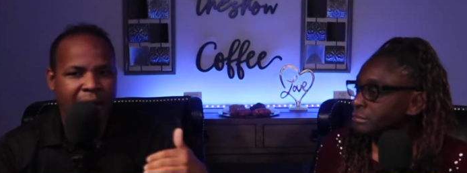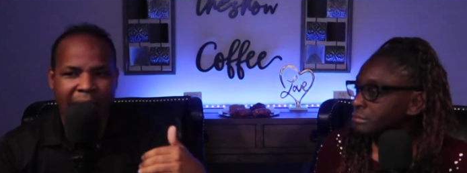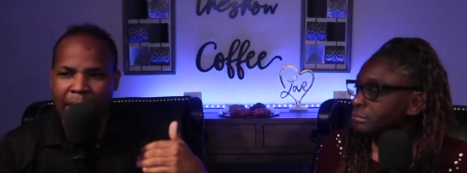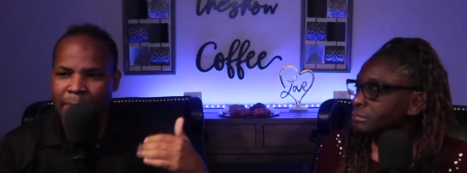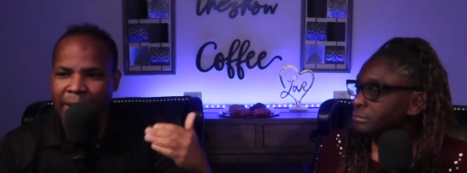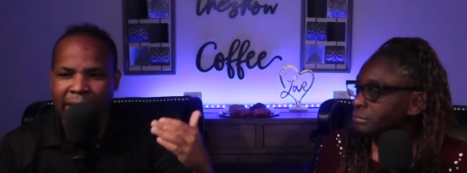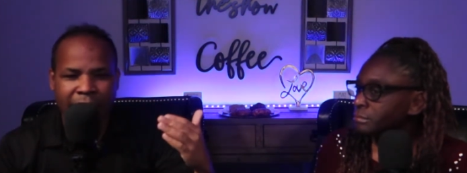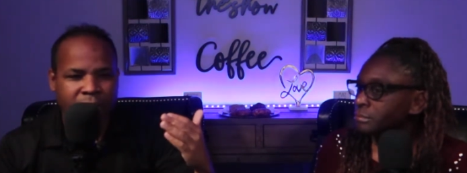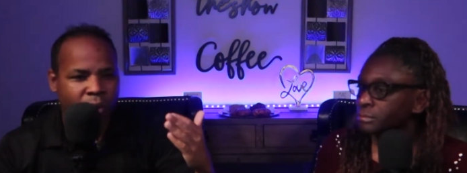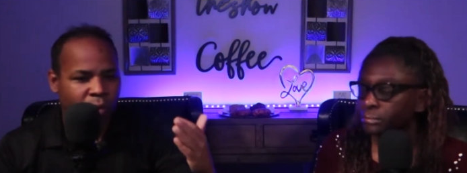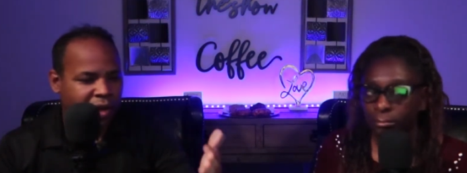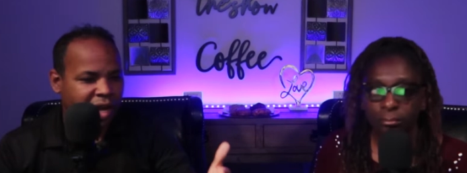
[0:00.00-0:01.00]
Speaker 1: I'm not
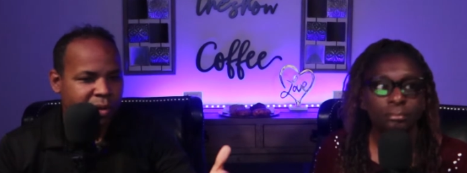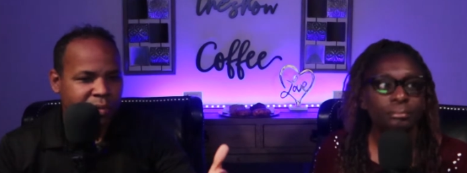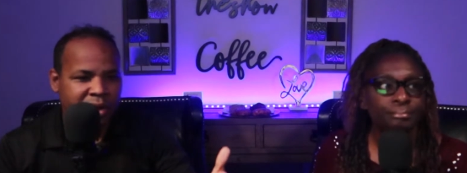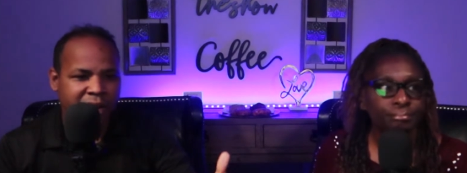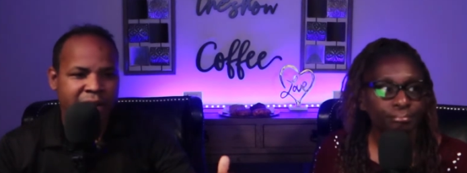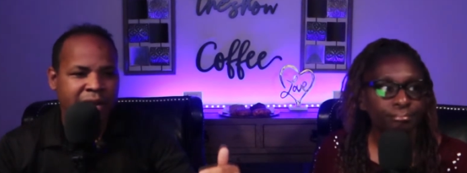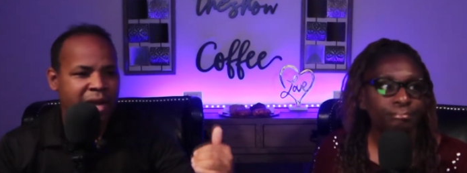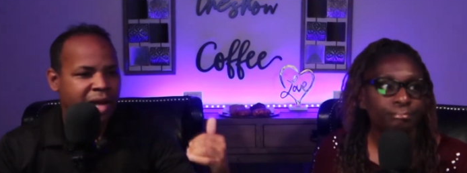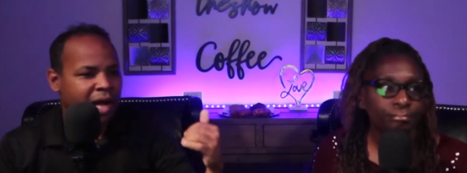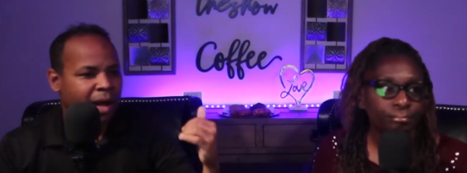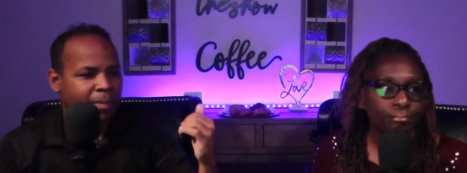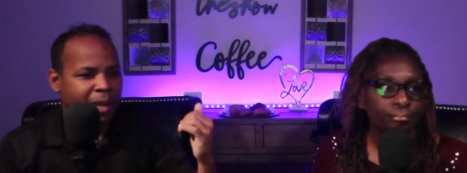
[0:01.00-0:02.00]
okay with it.
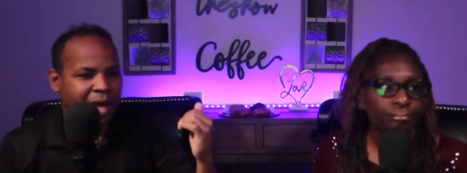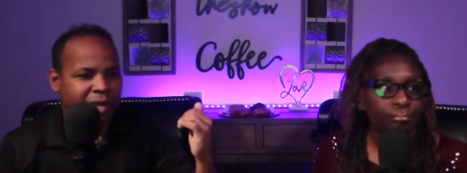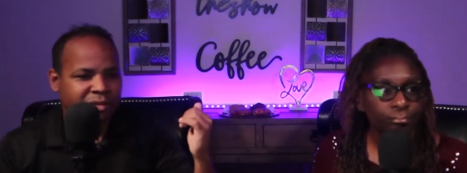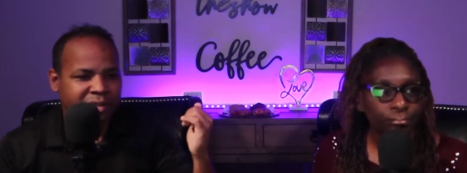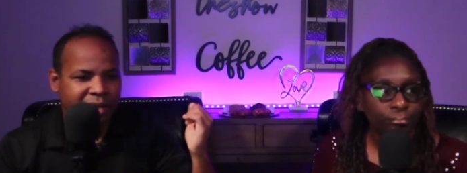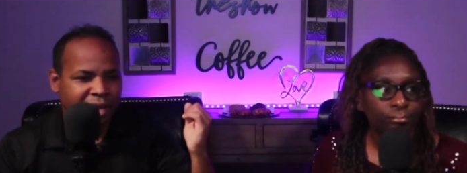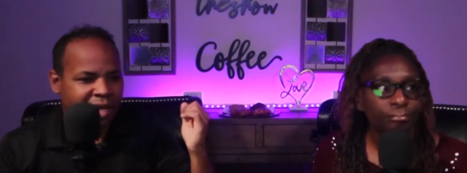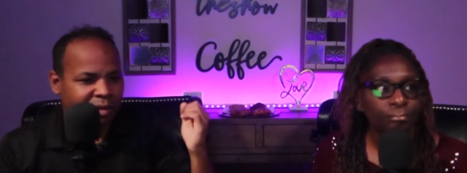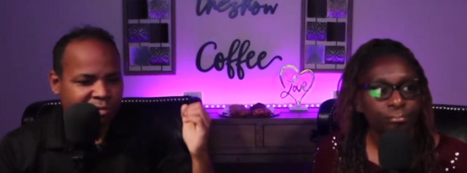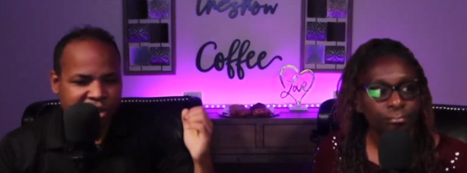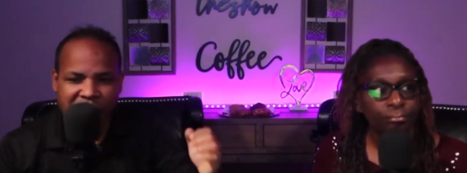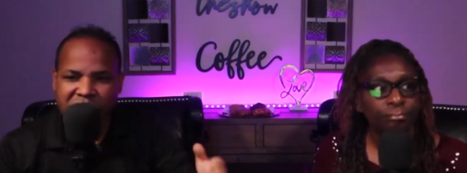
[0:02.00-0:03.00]
I'm not saying
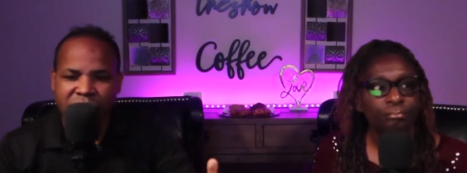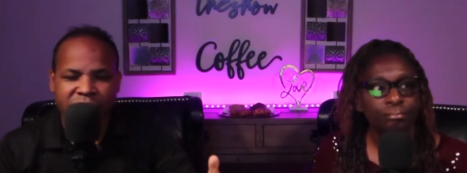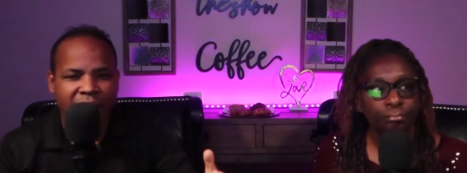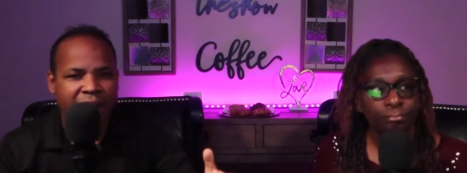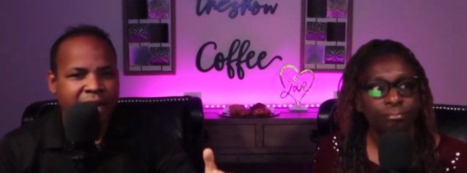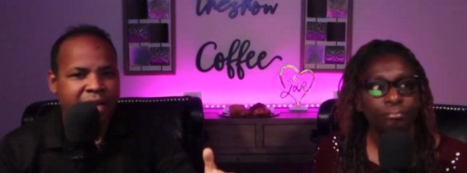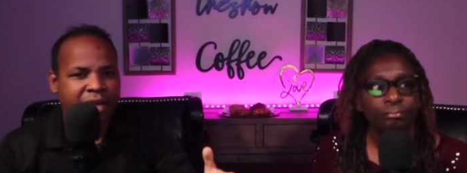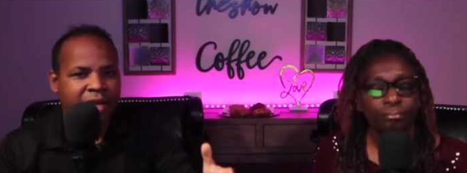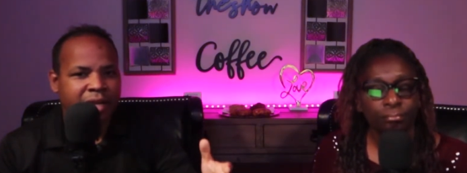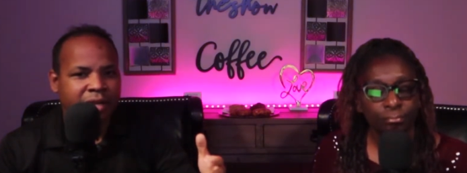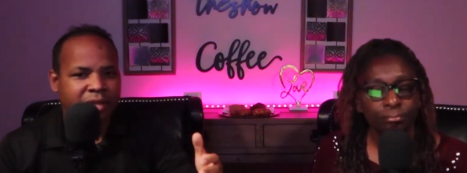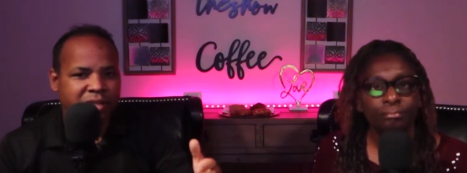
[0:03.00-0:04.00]
I'm justified in
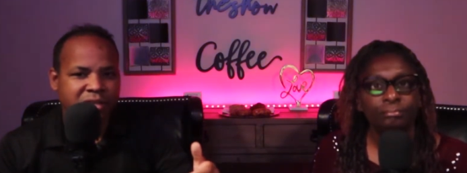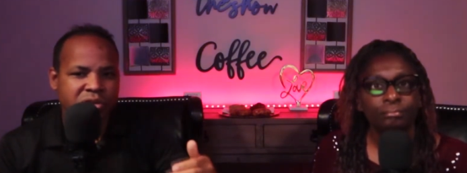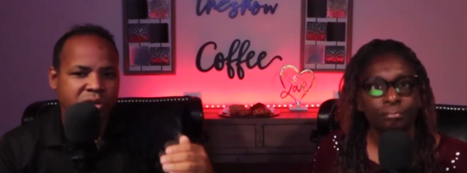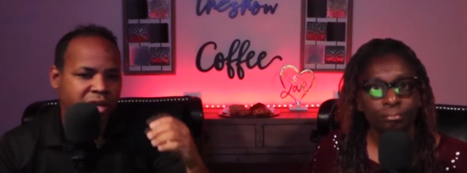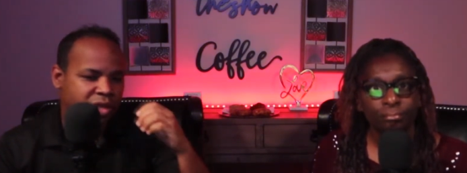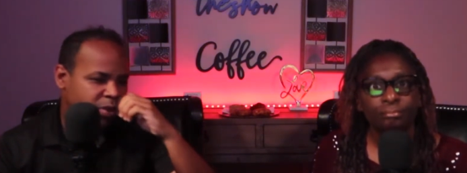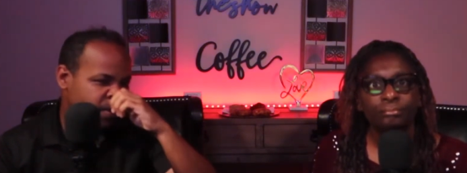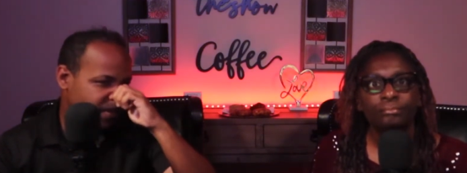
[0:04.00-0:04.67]
it, because he, he,